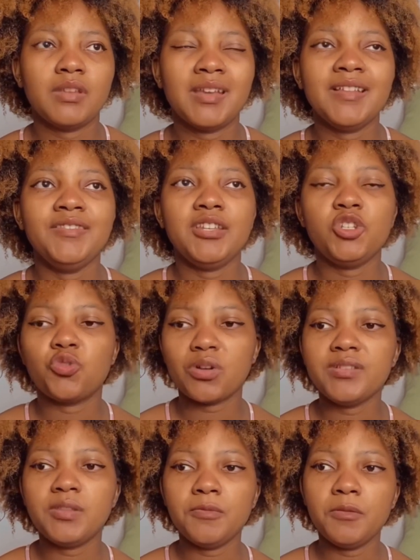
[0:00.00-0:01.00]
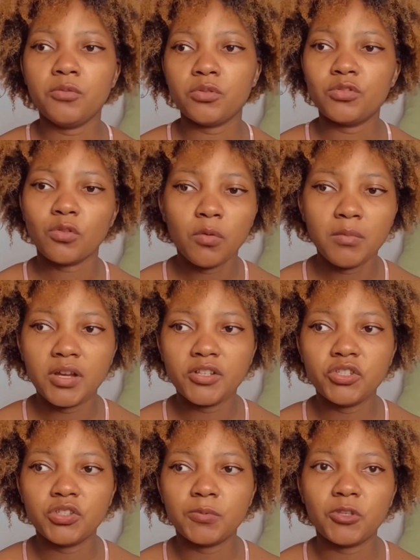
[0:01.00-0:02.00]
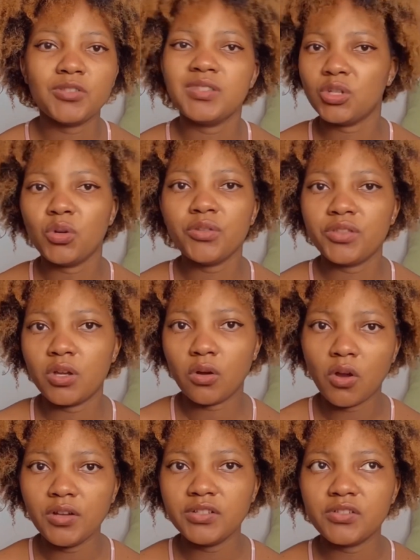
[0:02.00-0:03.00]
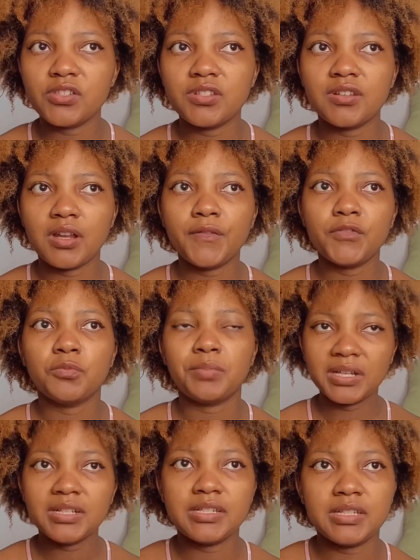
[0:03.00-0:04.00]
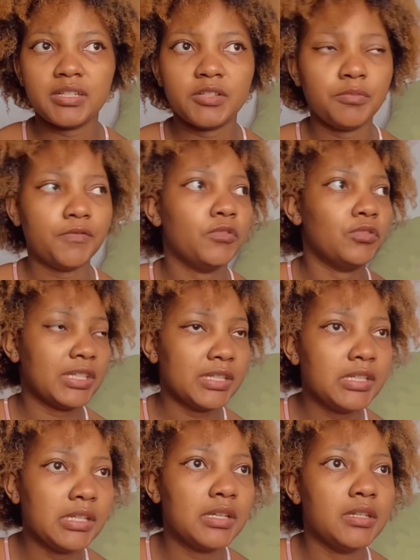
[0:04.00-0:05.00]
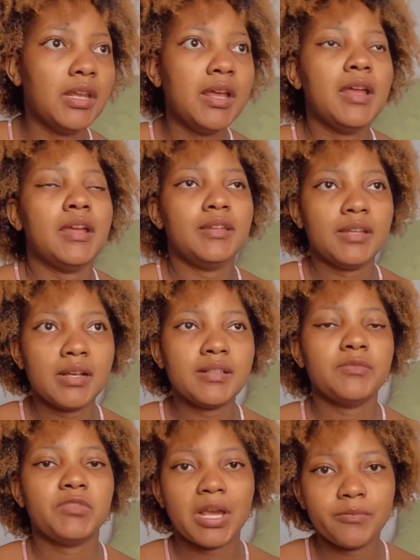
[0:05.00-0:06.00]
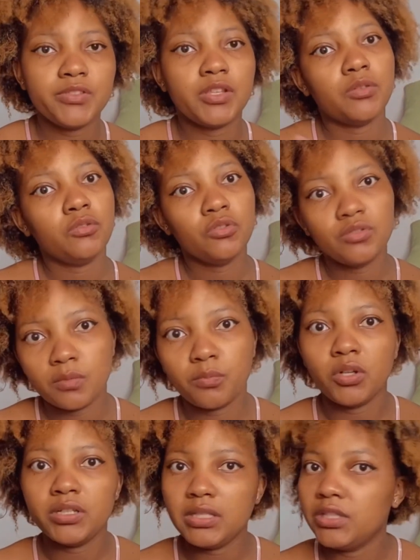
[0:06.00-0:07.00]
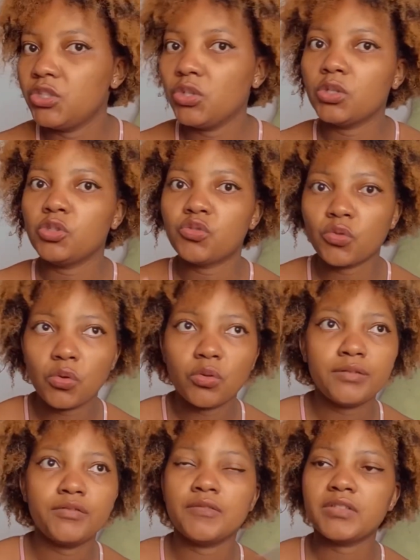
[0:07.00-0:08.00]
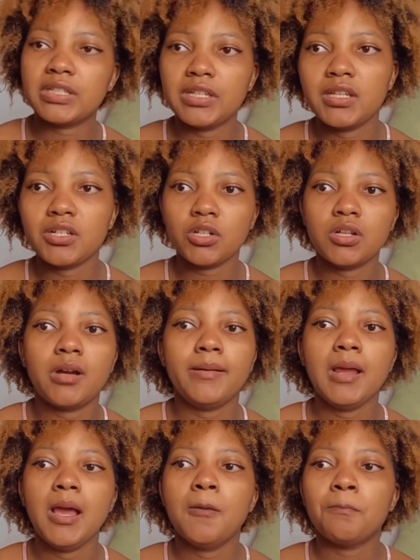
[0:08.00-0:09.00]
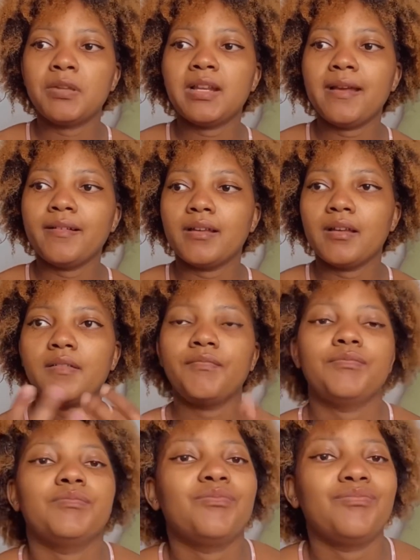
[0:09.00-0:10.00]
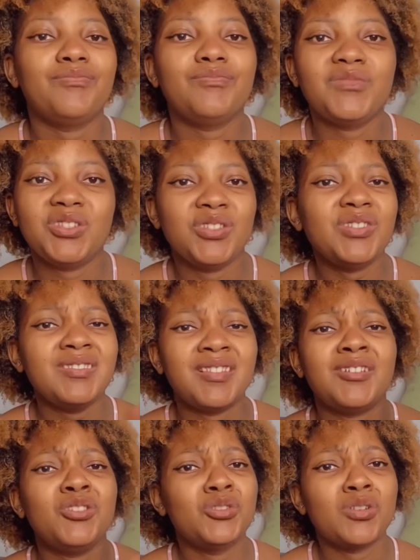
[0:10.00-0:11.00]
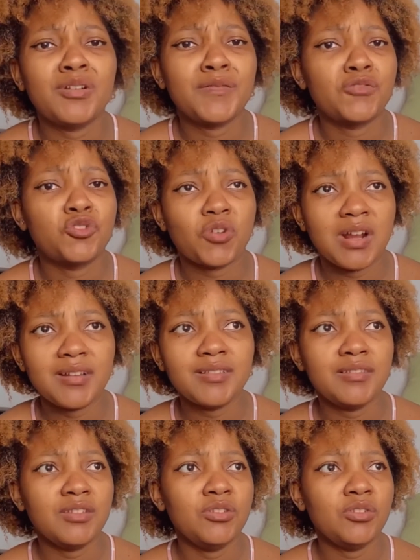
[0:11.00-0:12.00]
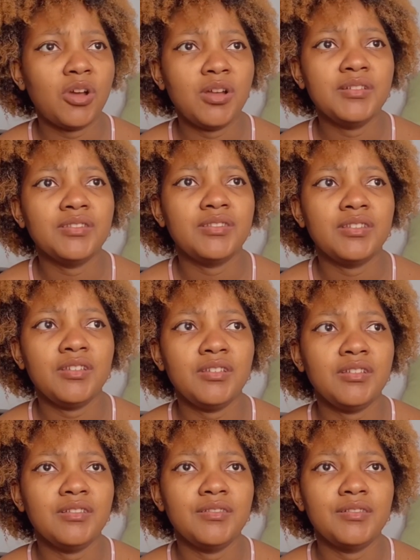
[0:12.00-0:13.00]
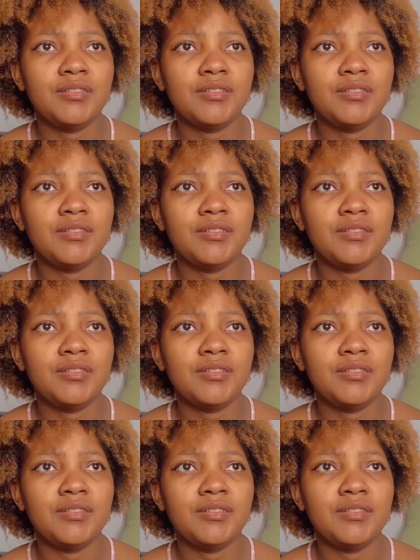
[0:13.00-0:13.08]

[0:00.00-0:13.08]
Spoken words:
And they trust the people so much because they know they're honest enough to buy a ticket before getting in. And yeah, sometimes they use the police to control if you have a ticket or not. But like, just that sort of trust and honesty in